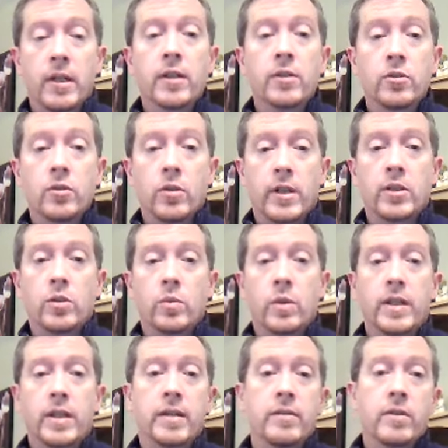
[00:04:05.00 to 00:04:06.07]
gun trust
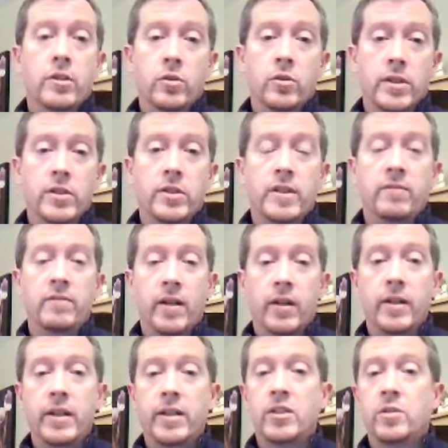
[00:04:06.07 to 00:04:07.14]
will give the trustee
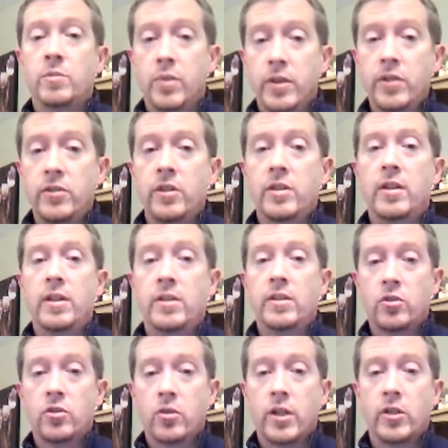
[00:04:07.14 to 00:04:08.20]
very explicit
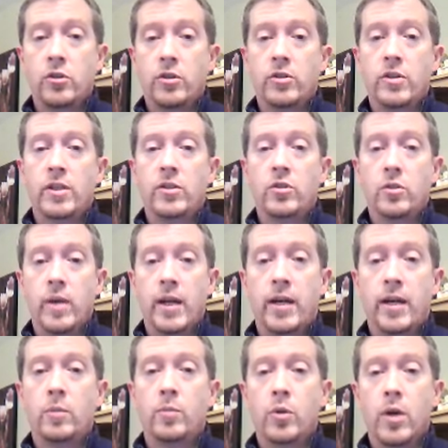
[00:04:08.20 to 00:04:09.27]
instructions as to
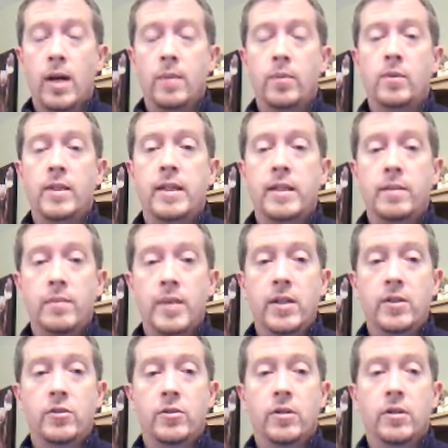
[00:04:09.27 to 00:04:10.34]
how to properly
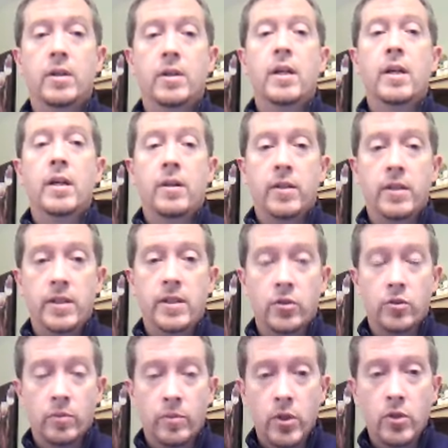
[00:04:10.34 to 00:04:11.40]
administer the
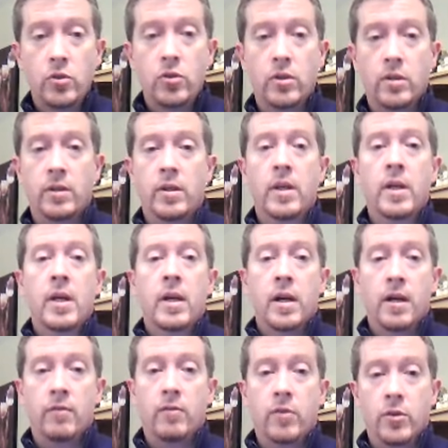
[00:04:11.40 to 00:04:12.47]
distribution
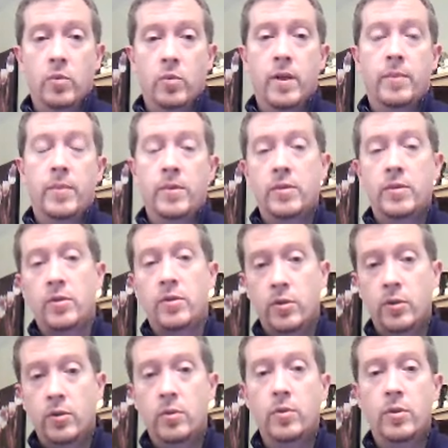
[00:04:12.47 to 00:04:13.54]
of those weapons
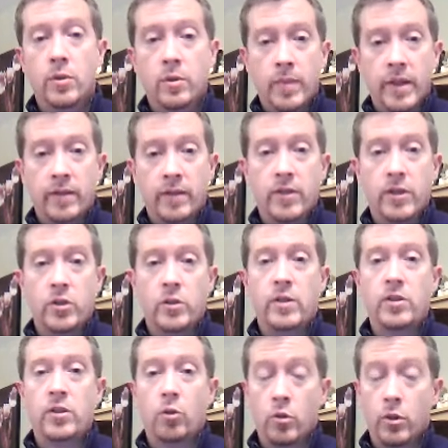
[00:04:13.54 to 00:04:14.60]
to your
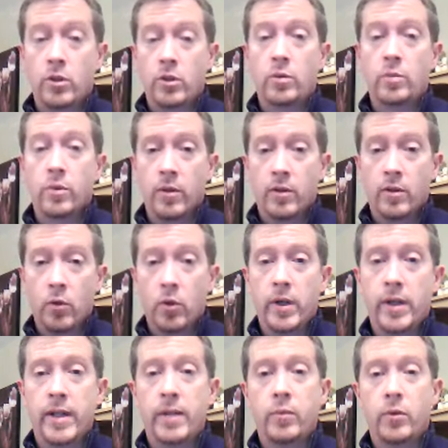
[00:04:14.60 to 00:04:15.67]
beneficiaries in order to
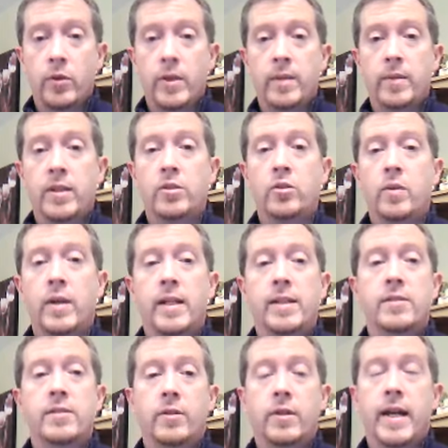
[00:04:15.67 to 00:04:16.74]
avoid a prohibited
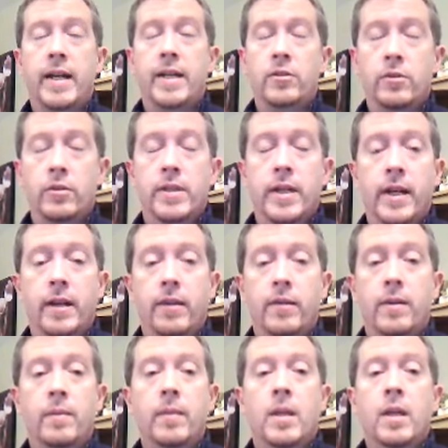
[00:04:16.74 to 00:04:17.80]
transfer at your death.